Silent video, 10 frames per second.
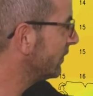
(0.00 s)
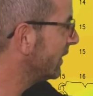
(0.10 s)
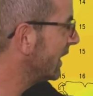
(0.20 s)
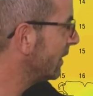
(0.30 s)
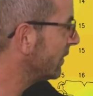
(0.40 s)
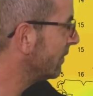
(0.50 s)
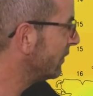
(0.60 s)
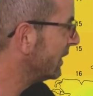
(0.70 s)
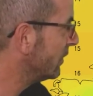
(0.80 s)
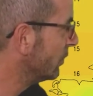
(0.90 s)
there in
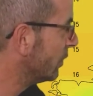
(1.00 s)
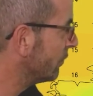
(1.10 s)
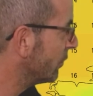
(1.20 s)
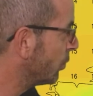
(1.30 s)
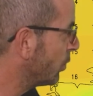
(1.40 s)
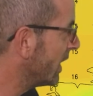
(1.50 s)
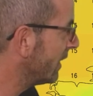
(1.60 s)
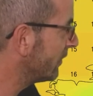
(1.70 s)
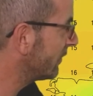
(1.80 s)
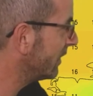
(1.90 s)
the north and
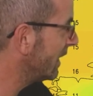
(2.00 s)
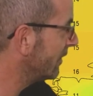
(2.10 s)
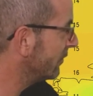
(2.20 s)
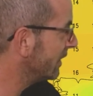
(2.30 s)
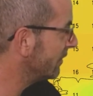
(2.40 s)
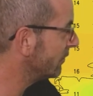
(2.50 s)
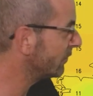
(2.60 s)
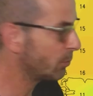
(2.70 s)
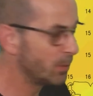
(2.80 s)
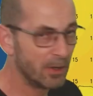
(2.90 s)
west, 10s,
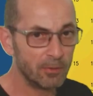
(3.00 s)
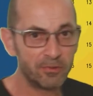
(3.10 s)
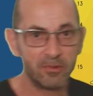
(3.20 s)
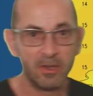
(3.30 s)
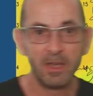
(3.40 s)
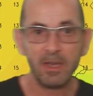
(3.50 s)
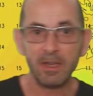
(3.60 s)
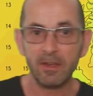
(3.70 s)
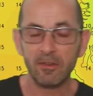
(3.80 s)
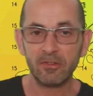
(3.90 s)
11s, 12s
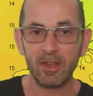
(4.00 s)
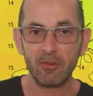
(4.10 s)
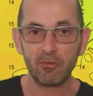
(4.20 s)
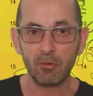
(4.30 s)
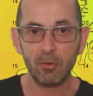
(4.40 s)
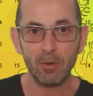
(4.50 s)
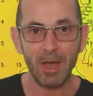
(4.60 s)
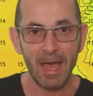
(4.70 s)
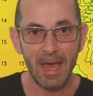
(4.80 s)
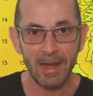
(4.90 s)
in central
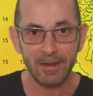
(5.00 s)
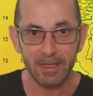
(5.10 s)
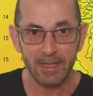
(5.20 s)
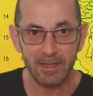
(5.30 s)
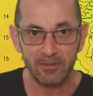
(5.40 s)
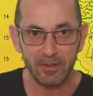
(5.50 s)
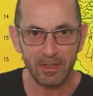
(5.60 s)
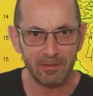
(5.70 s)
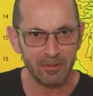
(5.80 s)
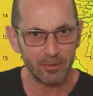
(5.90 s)
and eastern
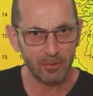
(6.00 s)
England.